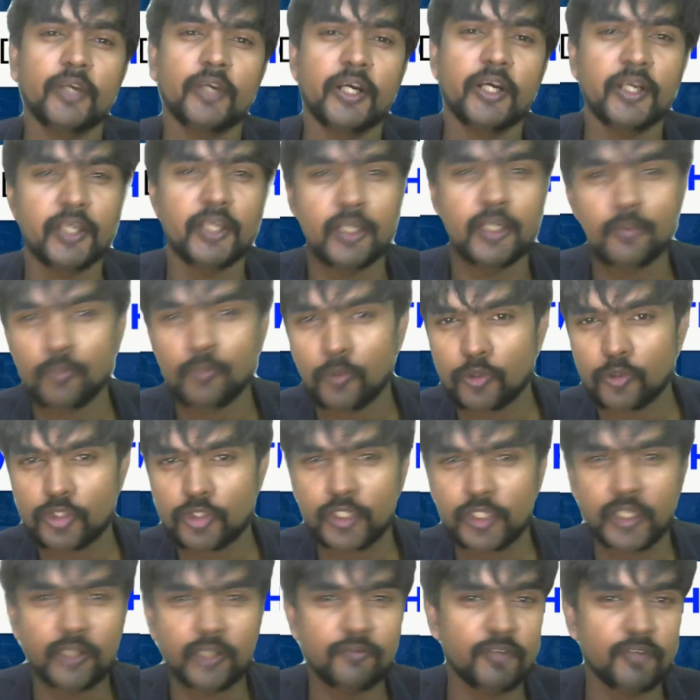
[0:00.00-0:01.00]
getting inputs
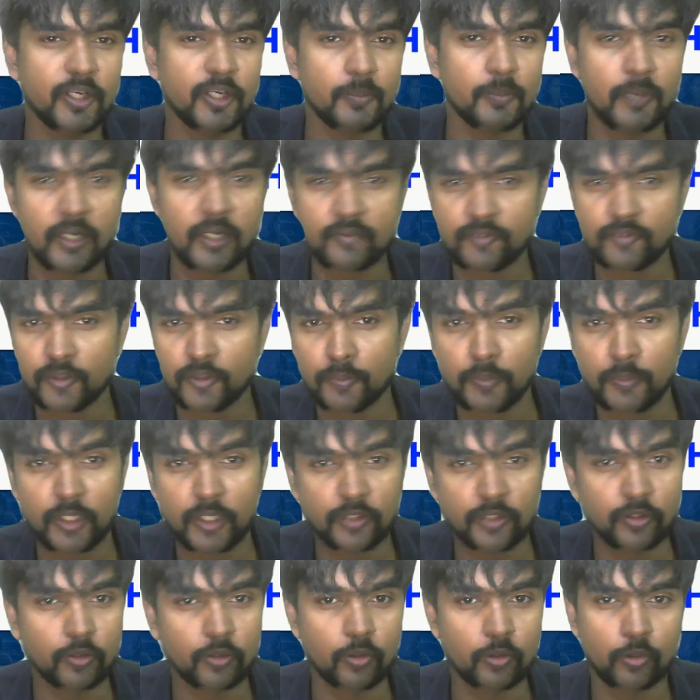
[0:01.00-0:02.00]
getting feedback from
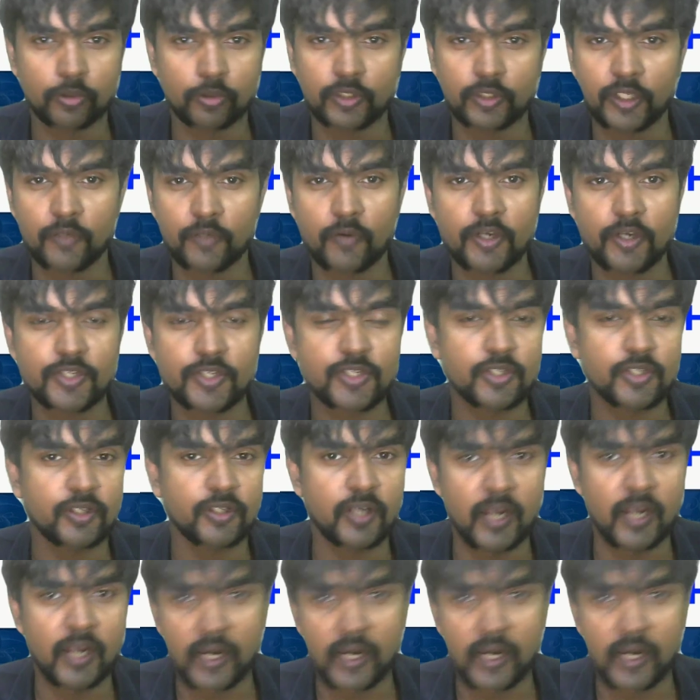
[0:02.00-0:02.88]
me the growth advisor